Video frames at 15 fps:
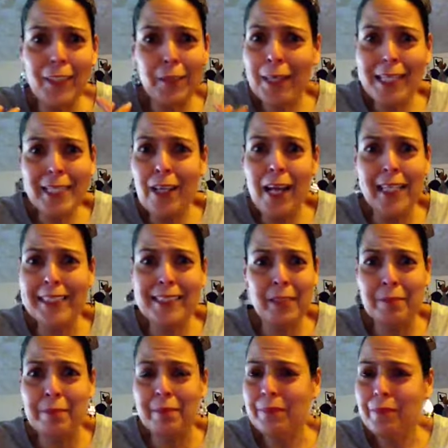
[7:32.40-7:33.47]
you ain't talking
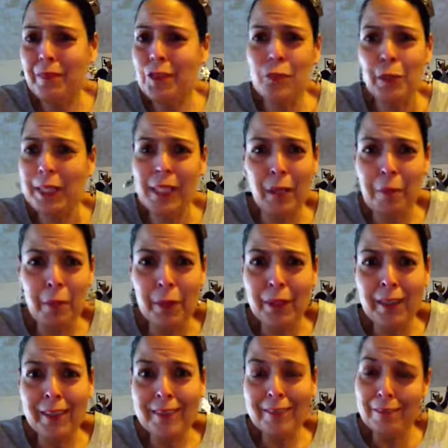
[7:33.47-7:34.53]
to, to a
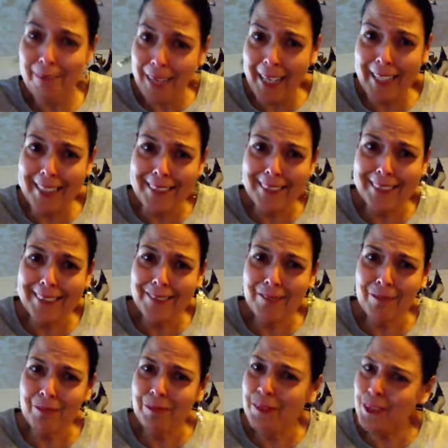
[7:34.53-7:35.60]
number, right?
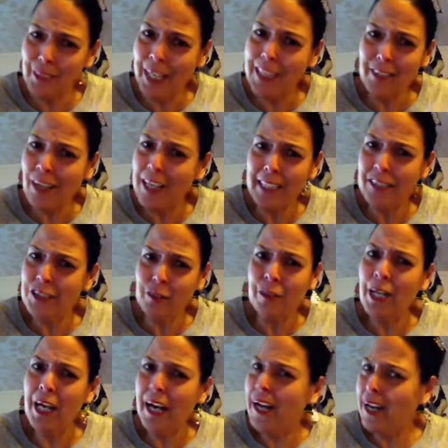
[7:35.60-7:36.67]
You're not talking to
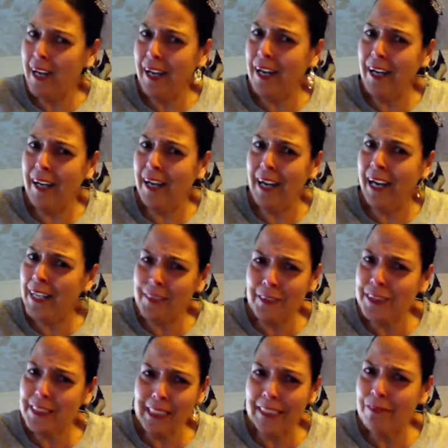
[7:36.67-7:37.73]
uh,
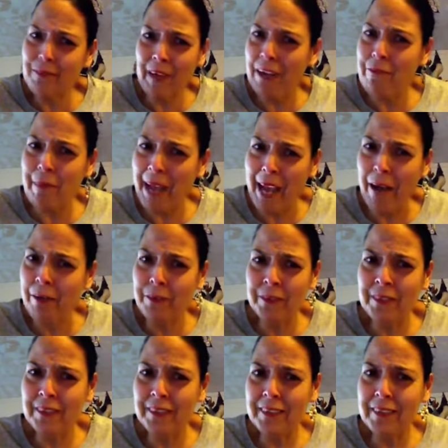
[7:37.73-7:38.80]
165
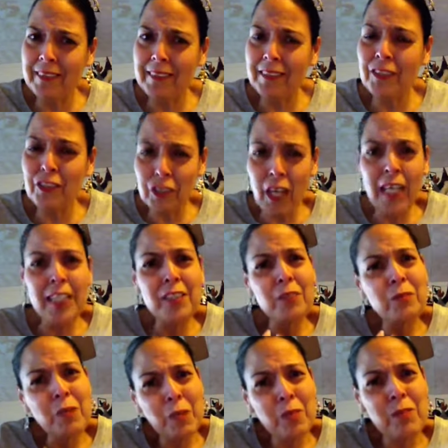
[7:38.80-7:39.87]
pounds. You're talking to
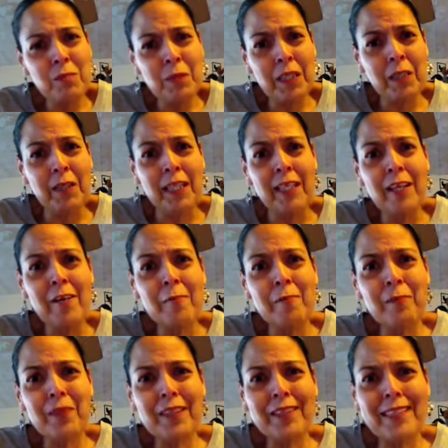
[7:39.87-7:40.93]
Rosemary,
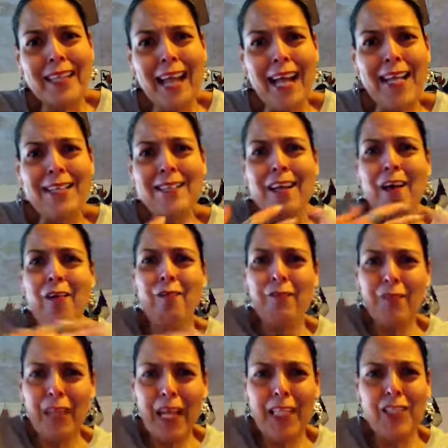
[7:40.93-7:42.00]
that has
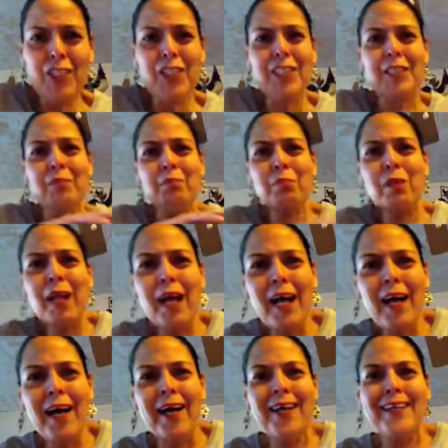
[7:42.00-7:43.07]
flesh and
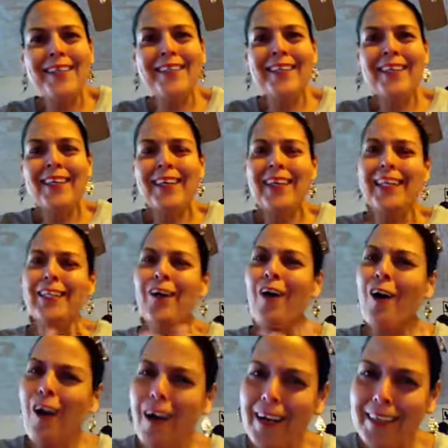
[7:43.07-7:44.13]
blood and a
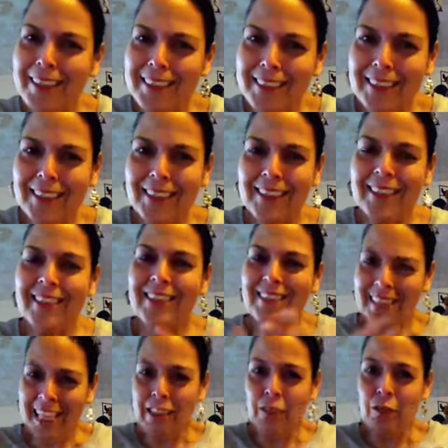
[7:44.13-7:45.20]
heart.
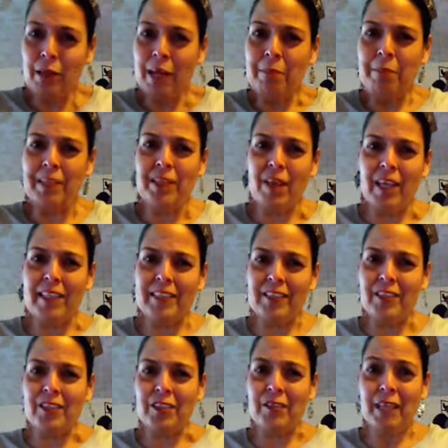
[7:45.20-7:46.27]
That's who I'd be talking
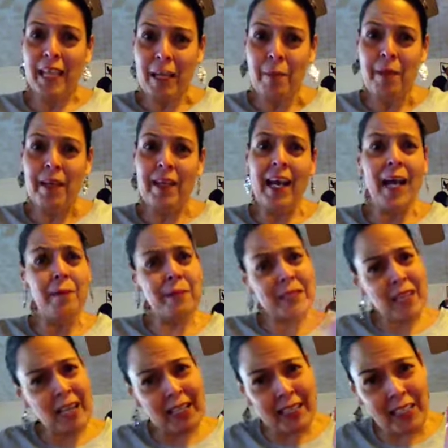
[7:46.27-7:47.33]
to. Emma, I'd be
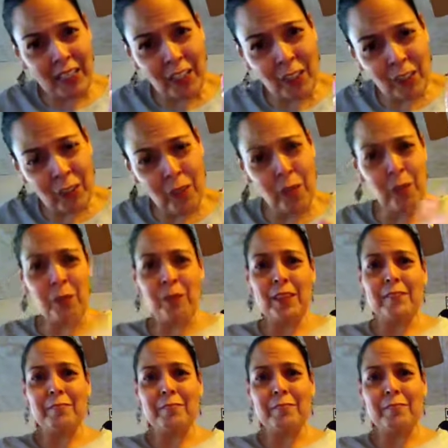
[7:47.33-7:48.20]
talking to you.